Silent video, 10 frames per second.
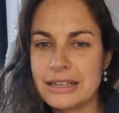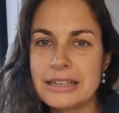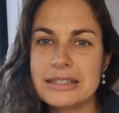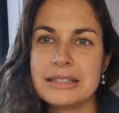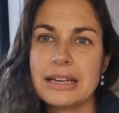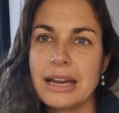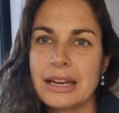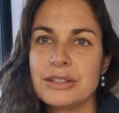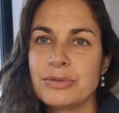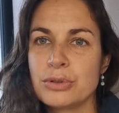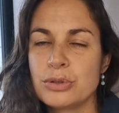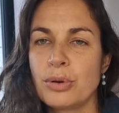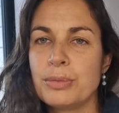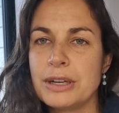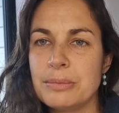it's the case for so
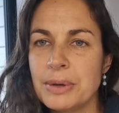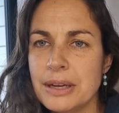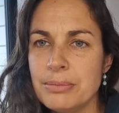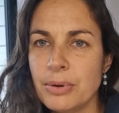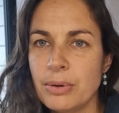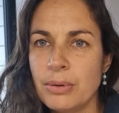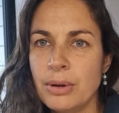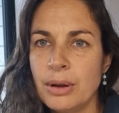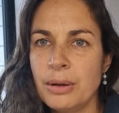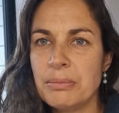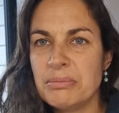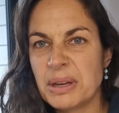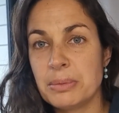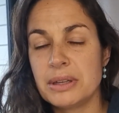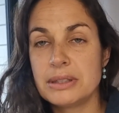many people,
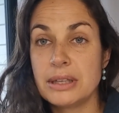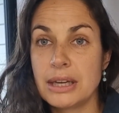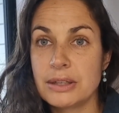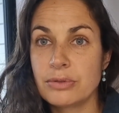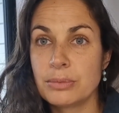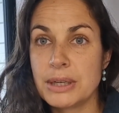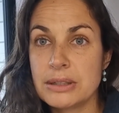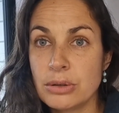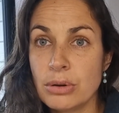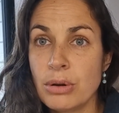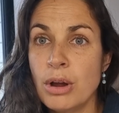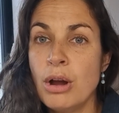maybe it's the case for me too,